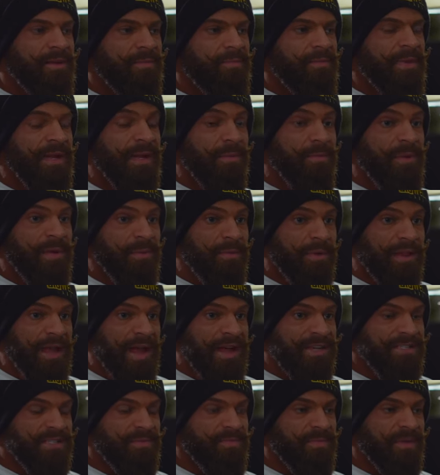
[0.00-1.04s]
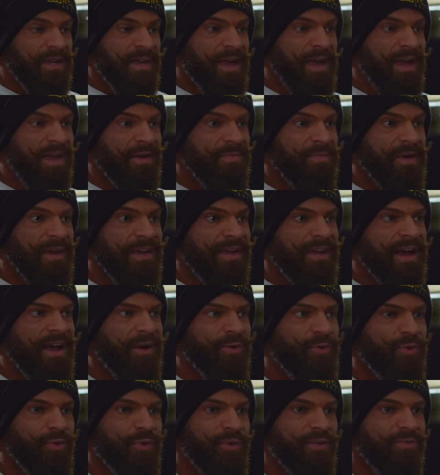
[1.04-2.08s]
Many people ask me, hey Mike,
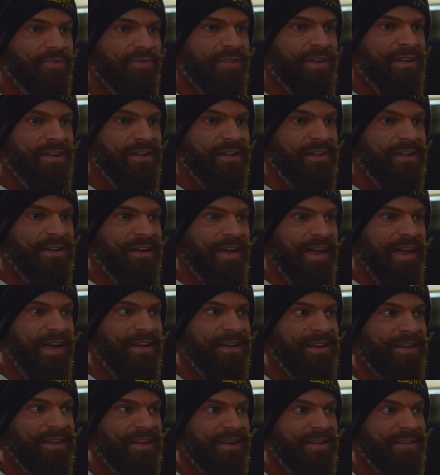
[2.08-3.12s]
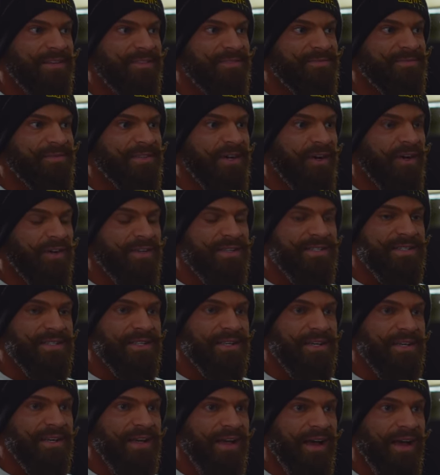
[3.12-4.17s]
how do you feel? And
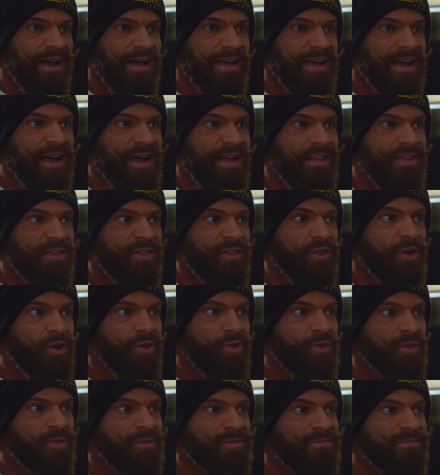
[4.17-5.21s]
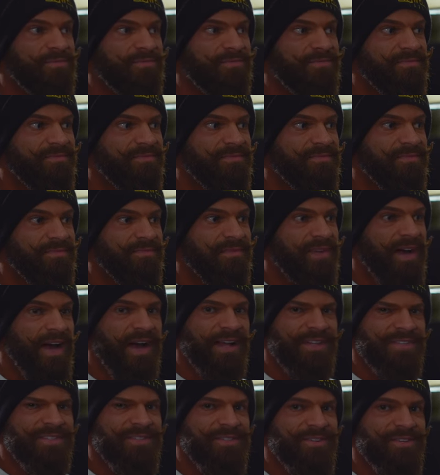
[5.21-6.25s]
honestly, I had no
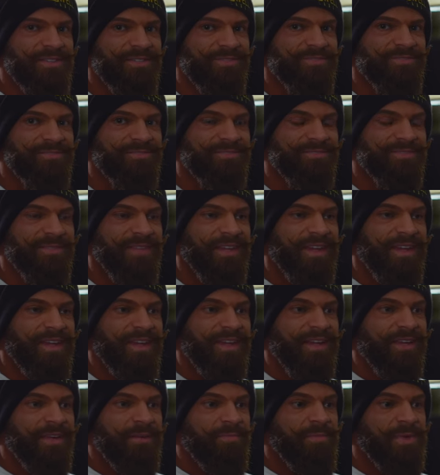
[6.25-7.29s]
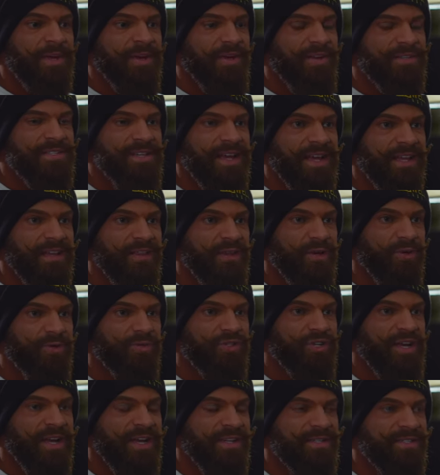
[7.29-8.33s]
answer because I had no
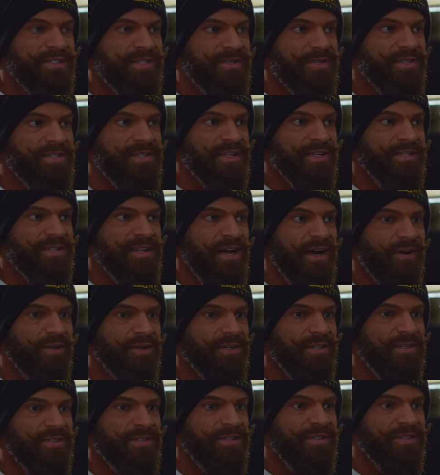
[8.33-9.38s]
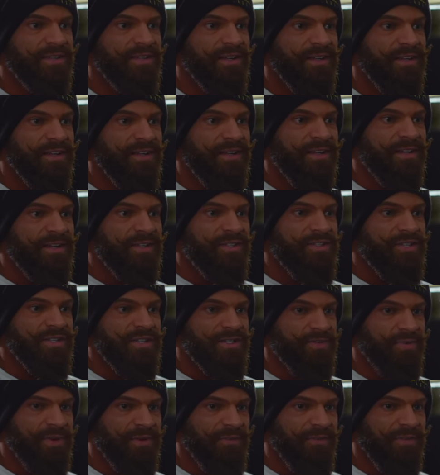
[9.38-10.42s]
chance to sit down and
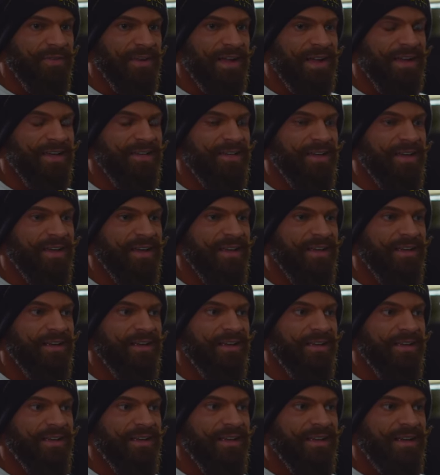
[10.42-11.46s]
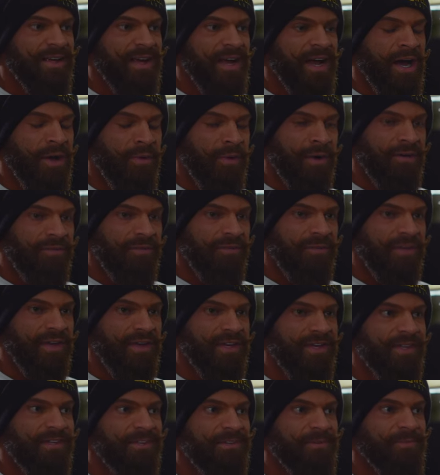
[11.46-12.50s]
just reflecting how I
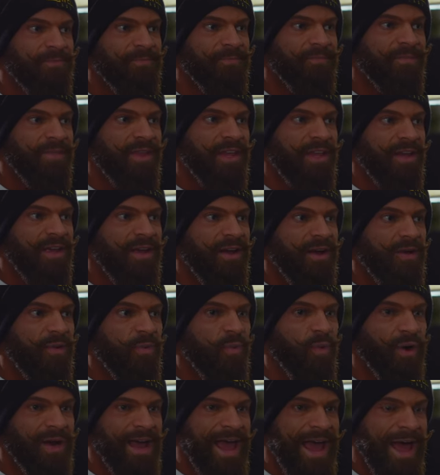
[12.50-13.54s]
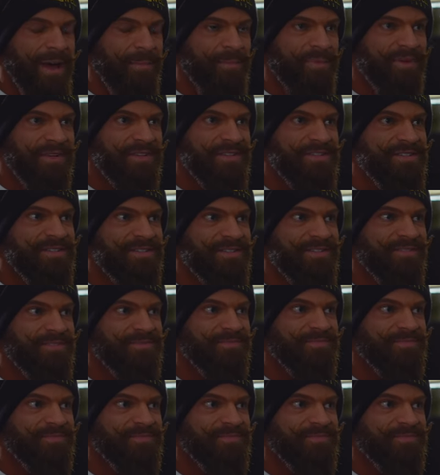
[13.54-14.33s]
feel, what happened.